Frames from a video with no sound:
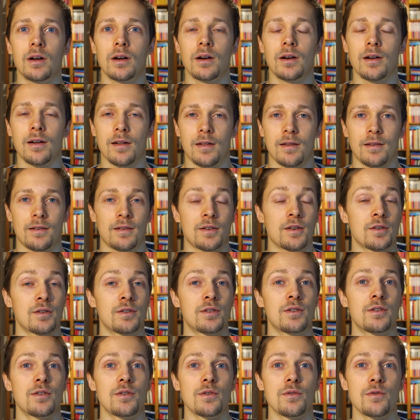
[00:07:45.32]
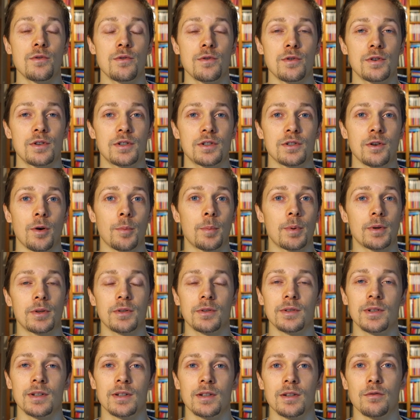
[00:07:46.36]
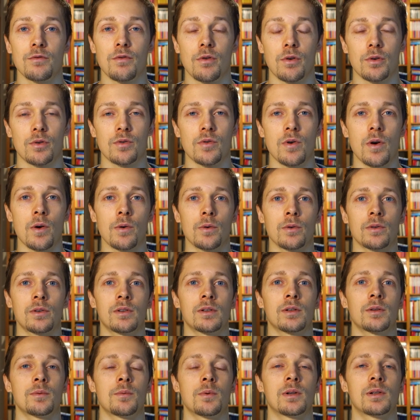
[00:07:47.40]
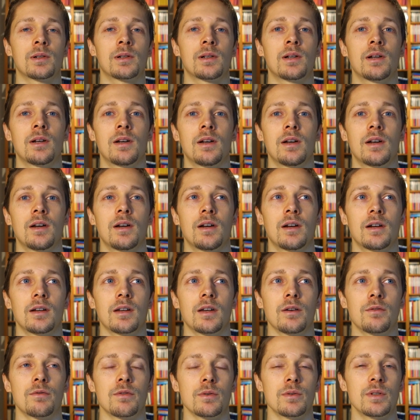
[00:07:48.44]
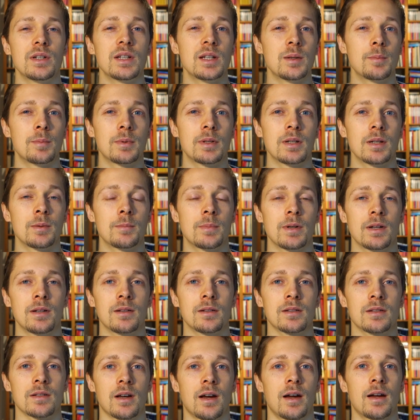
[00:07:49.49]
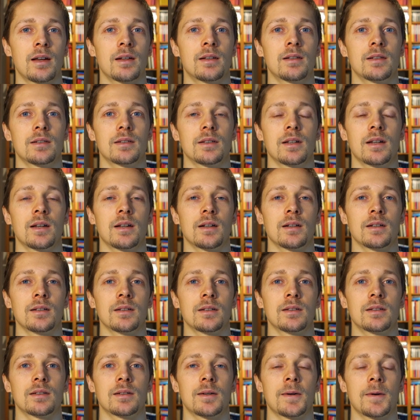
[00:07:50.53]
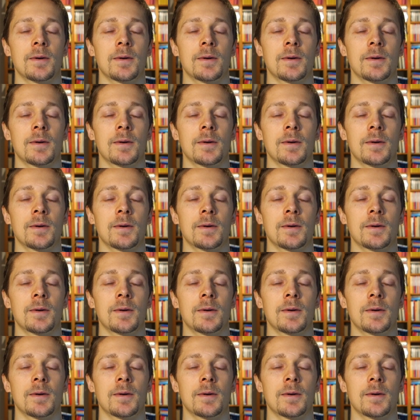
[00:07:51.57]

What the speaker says: a huge opportunity for growth. It will give you deep, deep insights. And